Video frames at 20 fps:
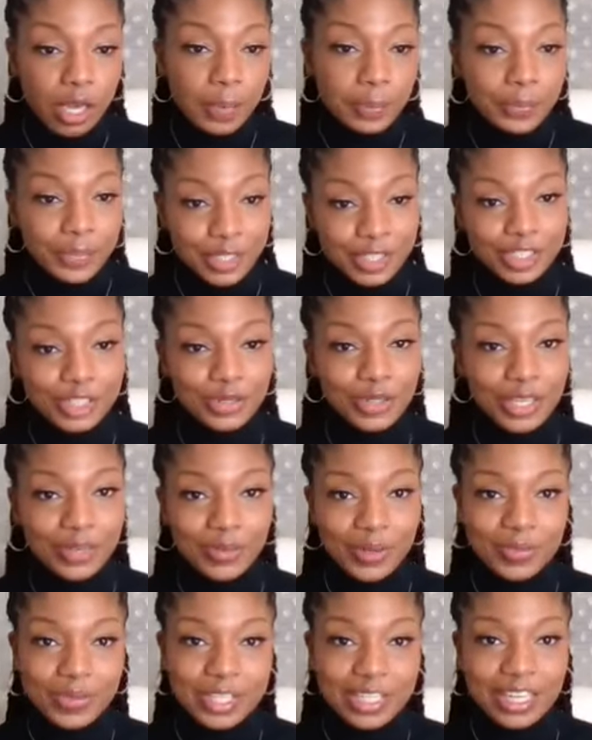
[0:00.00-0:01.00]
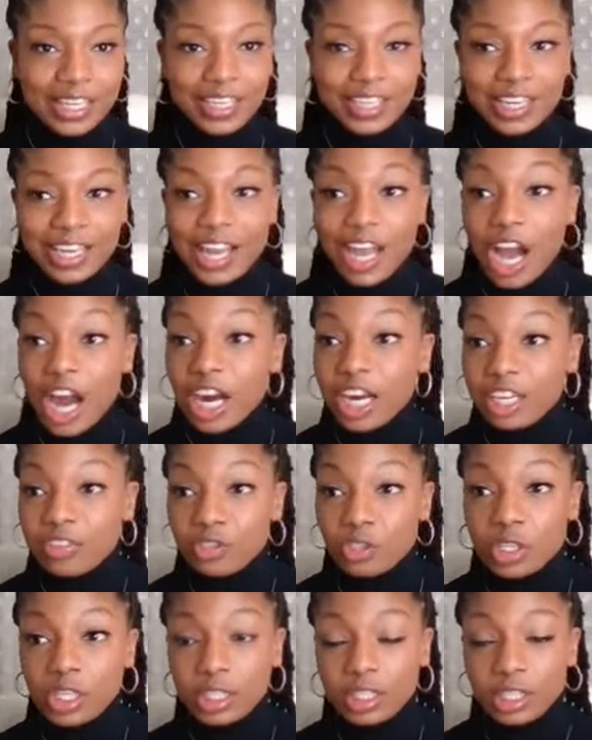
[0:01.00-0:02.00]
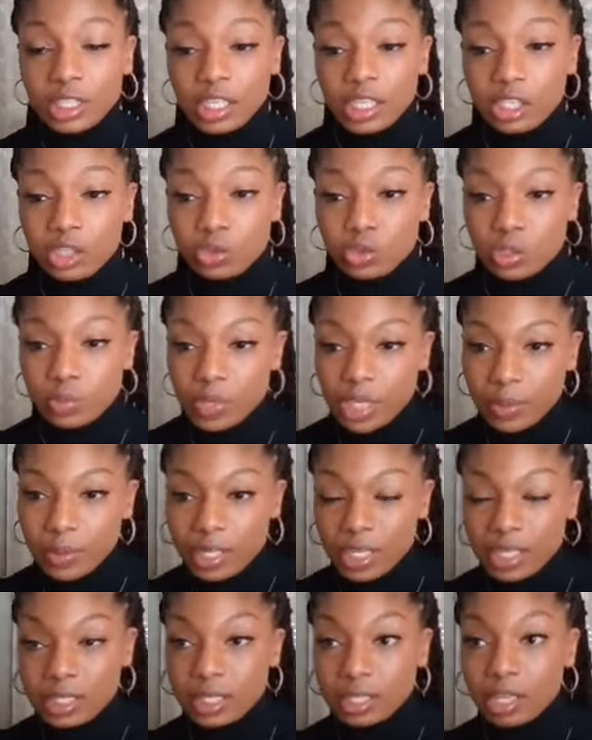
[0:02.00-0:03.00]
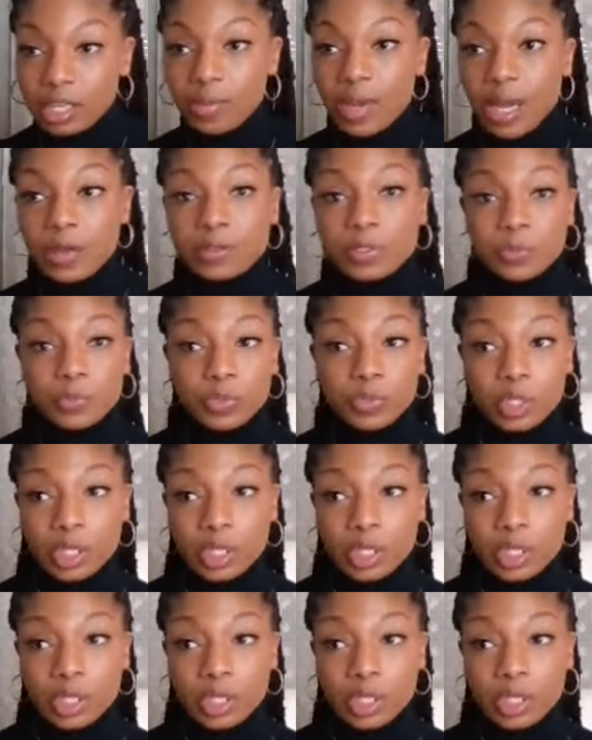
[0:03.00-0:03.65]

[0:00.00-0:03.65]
But you get what I'm saying. All right, if you click the link, you should be able to get to Clubhouse.